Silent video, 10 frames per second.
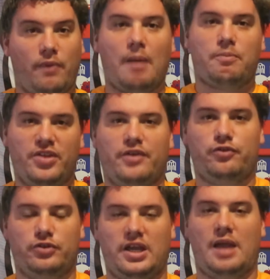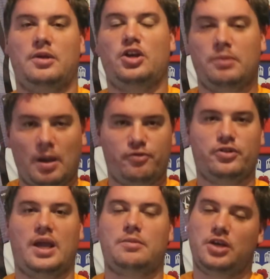up there for the game. They need to be up for
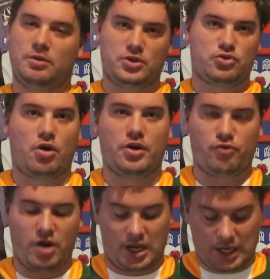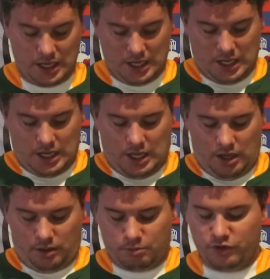the game, they need to be strong and ready.
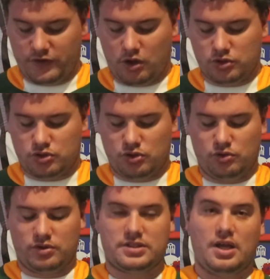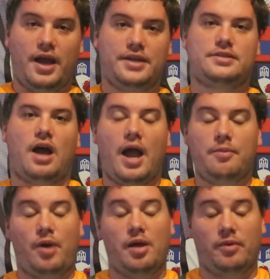Moving on to the sides,
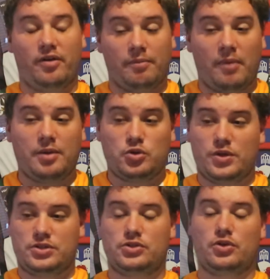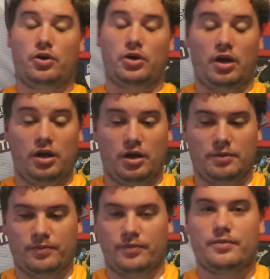my choices
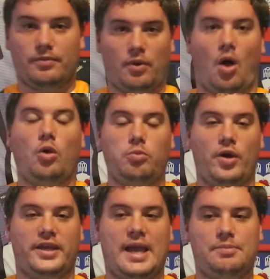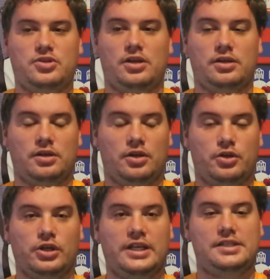are old boy captain,
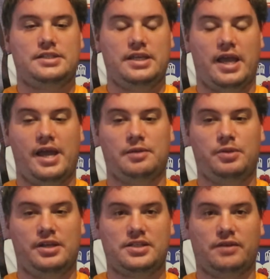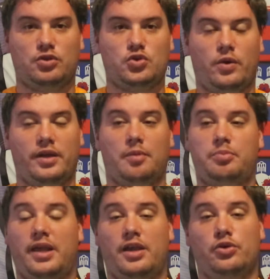Kulisi, and Peter Stetatoy, a
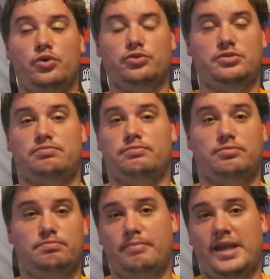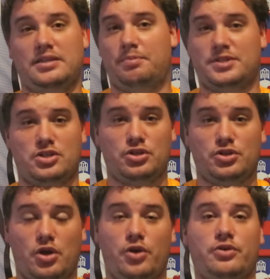player who's made the position
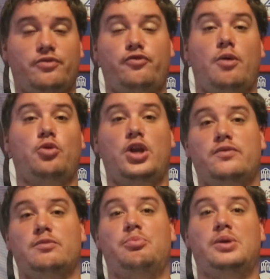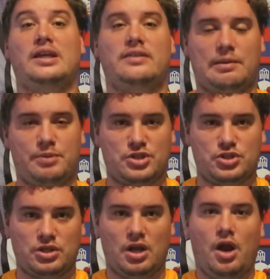his own. From not even being that
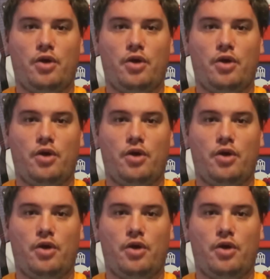position,